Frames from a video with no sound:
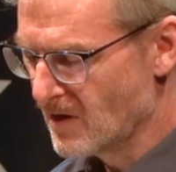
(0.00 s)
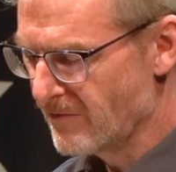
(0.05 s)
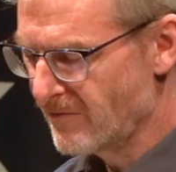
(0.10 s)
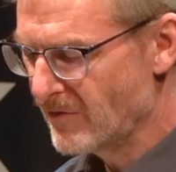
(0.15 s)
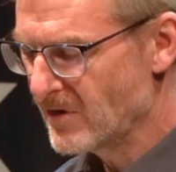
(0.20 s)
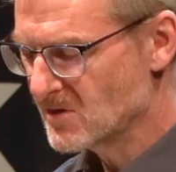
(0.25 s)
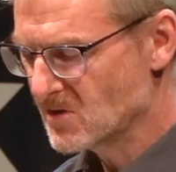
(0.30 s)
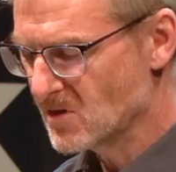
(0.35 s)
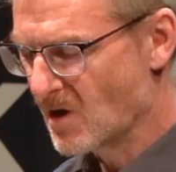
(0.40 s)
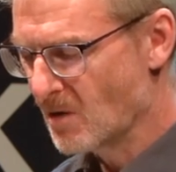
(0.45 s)
For
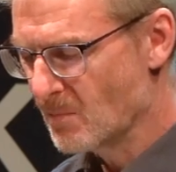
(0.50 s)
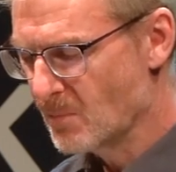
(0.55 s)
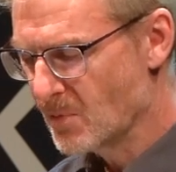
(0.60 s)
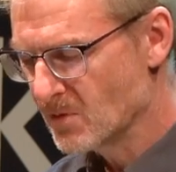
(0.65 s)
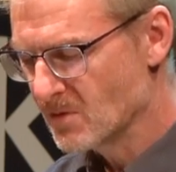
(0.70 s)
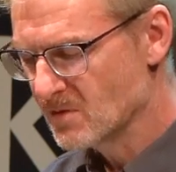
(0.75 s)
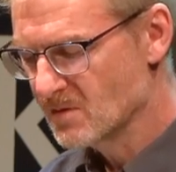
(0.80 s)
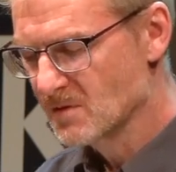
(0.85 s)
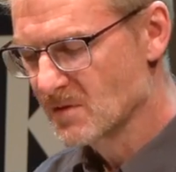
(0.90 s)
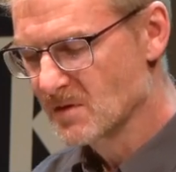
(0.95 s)

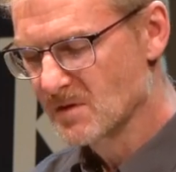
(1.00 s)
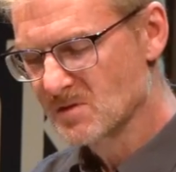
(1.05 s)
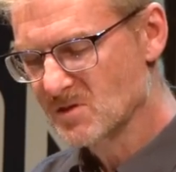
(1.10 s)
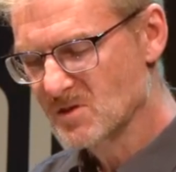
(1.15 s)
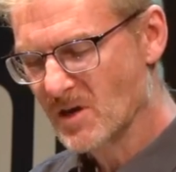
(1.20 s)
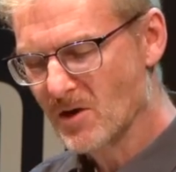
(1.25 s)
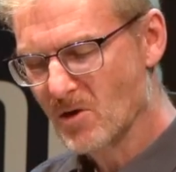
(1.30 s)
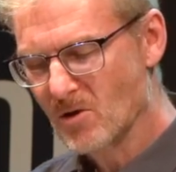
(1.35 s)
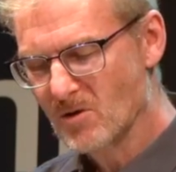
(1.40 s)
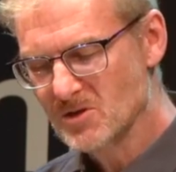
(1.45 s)
example,
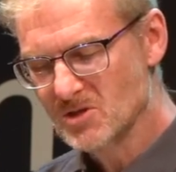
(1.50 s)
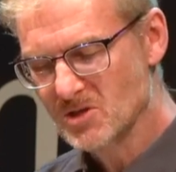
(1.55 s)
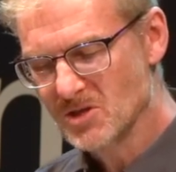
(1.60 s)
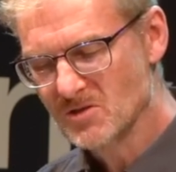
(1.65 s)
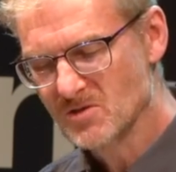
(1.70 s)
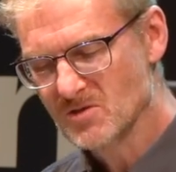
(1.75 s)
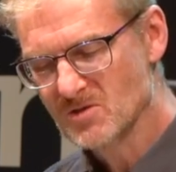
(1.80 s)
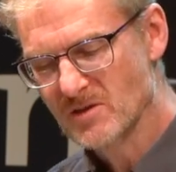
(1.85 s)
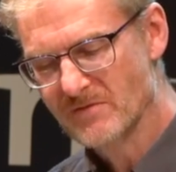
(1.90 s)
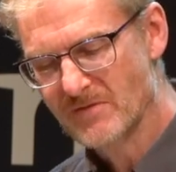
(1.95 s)

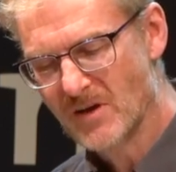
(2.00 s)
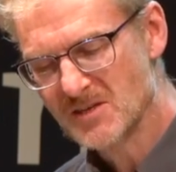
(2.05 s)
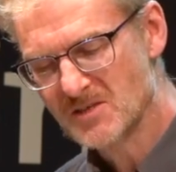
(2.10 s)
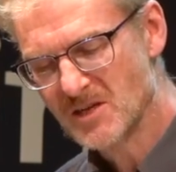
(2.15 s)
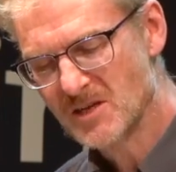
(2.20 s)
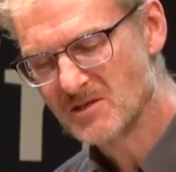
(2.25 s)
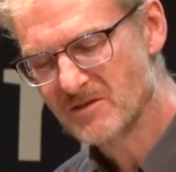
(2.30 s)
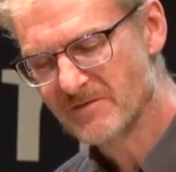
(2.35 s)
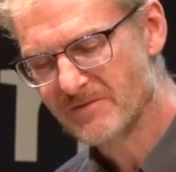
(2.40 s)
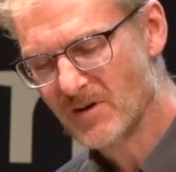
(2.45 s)
psychologists have
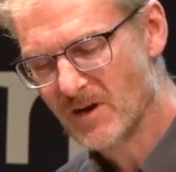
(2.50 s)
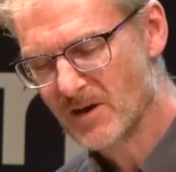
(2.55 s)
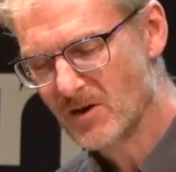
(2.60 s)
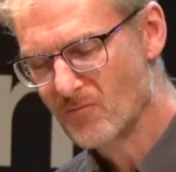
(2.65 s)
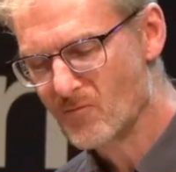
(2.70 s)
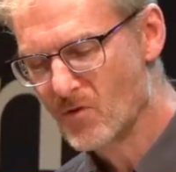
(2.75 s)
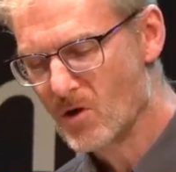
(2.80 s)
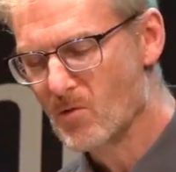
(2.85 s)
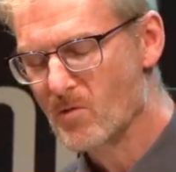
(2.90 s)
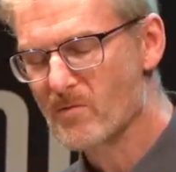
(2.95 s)
identified a
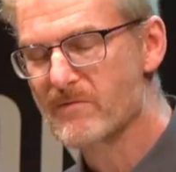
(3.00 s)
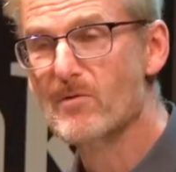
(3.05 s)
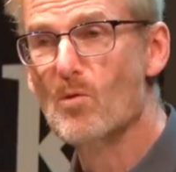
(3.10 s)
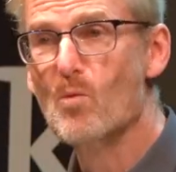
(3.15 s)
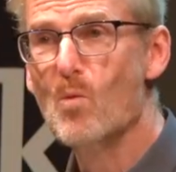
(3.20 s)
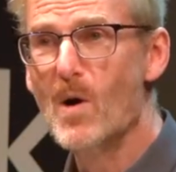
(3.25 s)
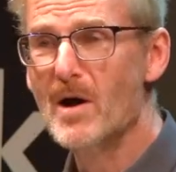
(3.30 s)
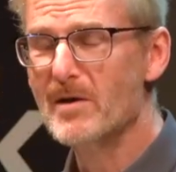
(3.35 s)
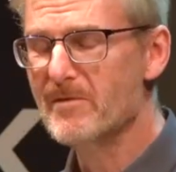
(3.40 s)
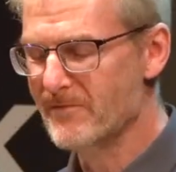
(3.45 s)
role for
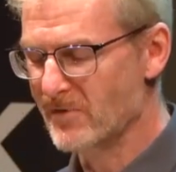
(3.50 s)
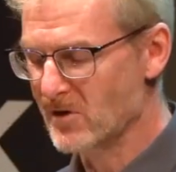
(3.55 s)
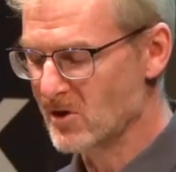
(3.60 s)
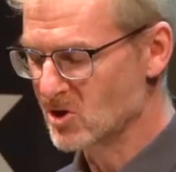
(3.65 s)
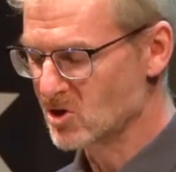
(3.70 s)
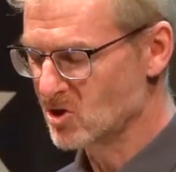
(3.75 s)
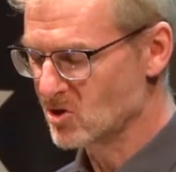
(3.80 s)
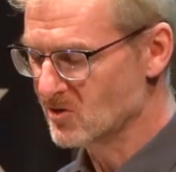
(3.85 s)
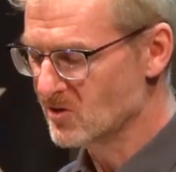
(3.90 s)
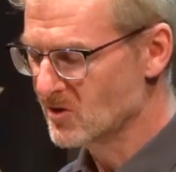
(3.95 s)
one
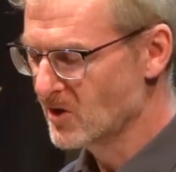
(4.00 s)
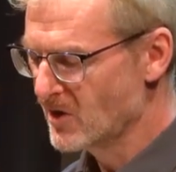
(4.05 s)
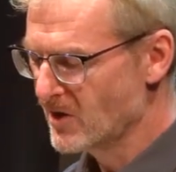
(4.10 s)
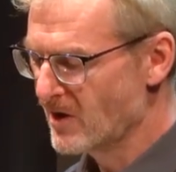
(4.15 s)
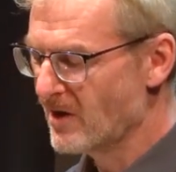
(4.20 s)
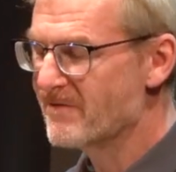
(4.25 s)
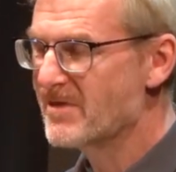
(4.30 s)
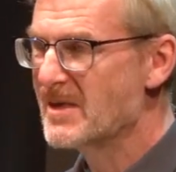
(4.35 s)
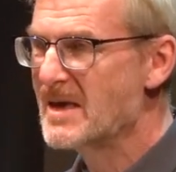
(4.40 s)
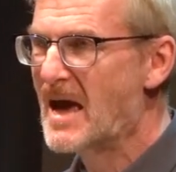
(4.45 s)
version
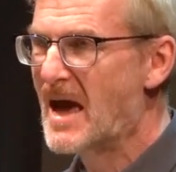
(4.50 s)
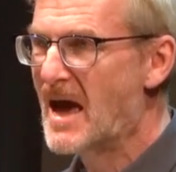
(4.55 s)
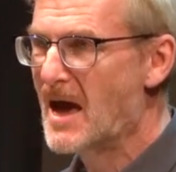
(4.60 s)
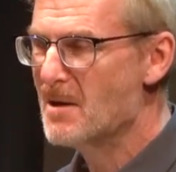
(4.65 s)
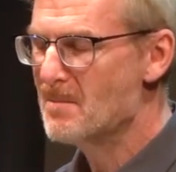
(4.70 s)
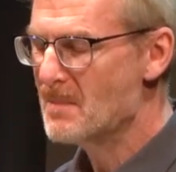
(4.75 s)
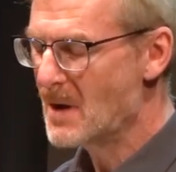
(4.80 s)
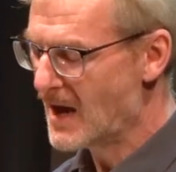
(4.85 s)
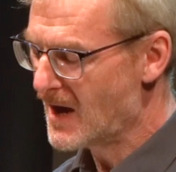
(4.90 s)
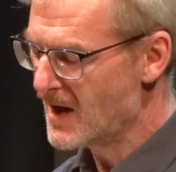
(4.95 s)
of the
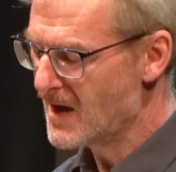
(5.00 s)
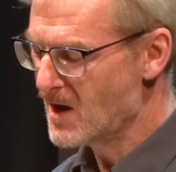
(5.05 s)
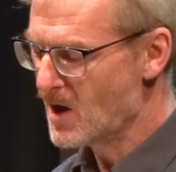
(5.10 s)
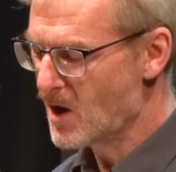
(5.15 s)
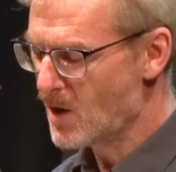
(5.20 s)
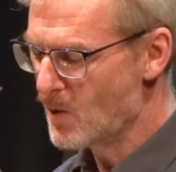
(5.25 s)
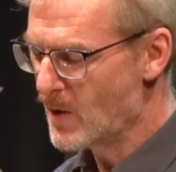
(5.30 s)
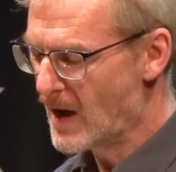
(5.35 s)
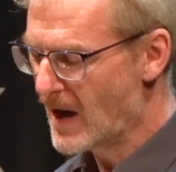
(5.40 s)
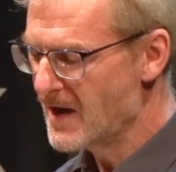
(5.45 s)

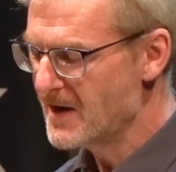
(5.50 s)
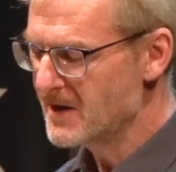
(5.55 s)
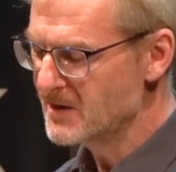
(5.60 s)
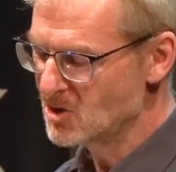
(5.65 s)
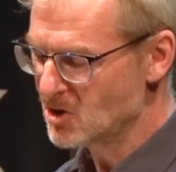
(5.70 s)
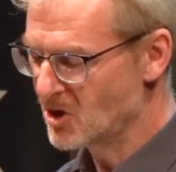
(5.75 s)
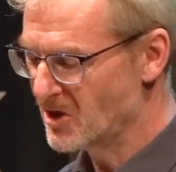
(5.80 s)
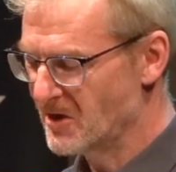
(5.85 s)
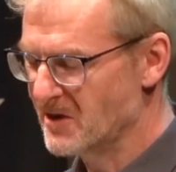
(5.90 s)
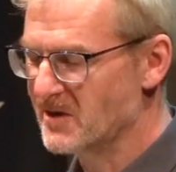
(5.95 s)
MAOA
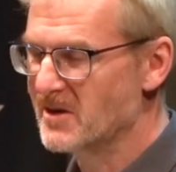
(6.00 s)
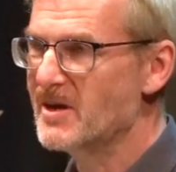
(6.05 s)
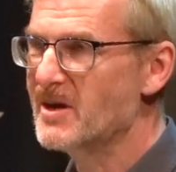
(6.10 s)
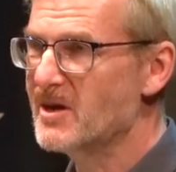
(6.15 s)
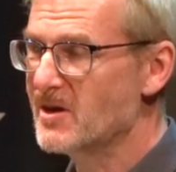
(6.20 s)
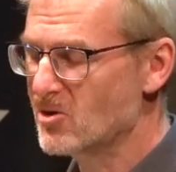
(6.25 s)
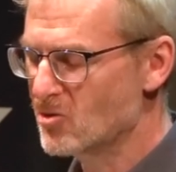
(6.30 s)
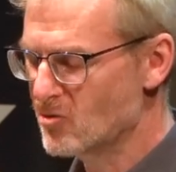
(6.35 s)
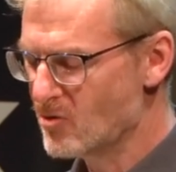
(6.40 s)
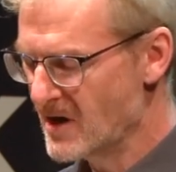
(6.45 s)
gene
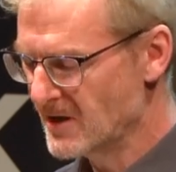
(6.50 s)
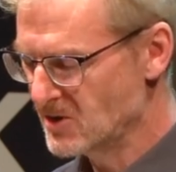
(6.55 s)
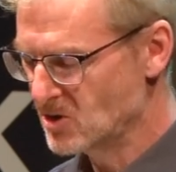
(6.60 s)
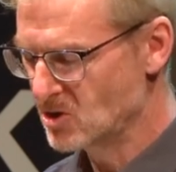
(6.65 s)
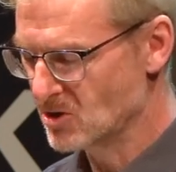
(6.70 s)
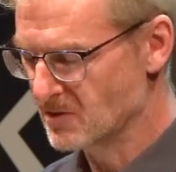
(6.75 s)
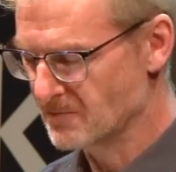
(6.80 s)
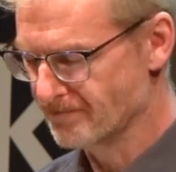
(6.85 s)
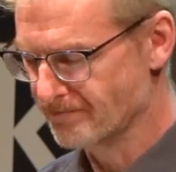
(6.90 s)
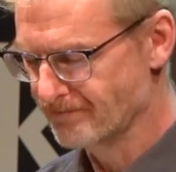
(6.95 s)
in
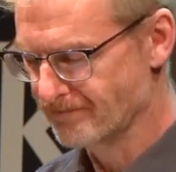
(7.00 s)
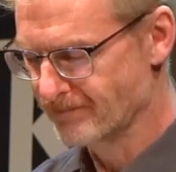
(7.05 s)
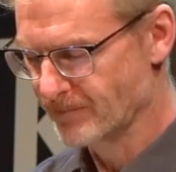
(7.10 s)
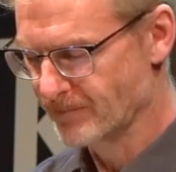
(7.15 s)
aggression.